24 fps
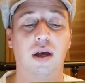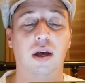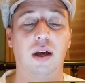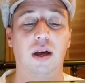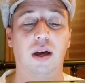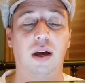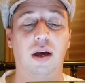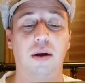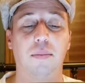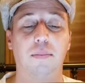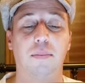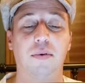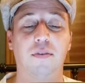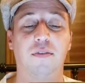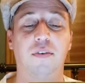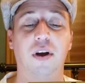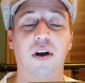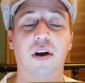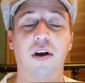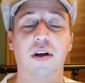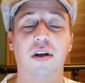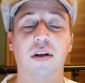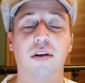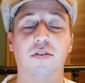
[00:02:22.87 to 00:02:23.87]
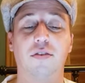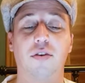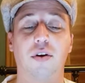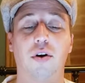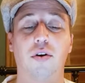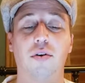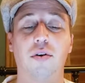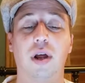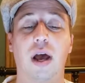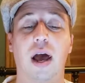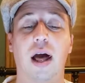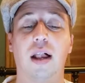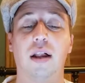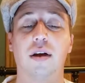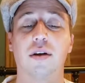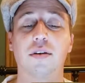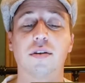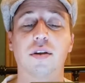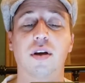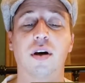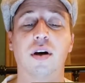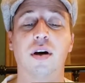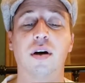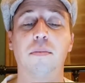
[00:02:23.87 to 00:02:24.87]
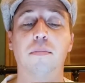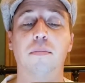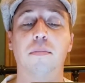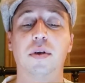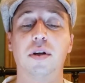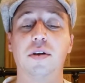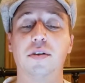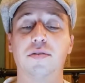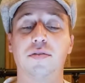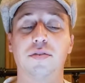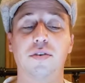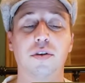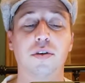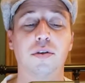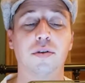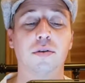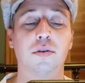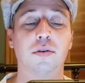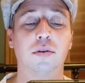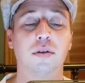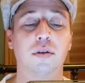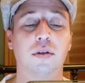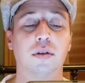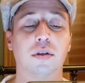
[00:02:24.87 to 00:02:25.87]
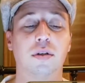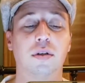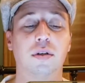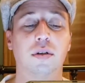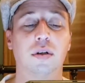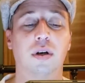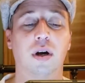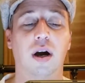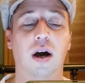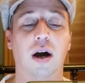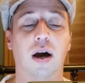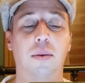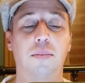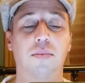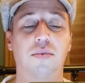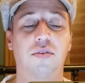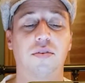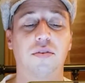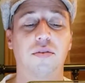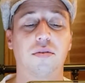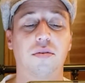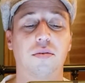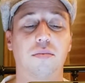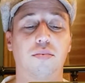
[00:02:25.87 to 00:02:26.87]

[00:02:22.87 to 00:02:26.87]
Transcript: Bavarian grown Hallertau Mittelfrüh hops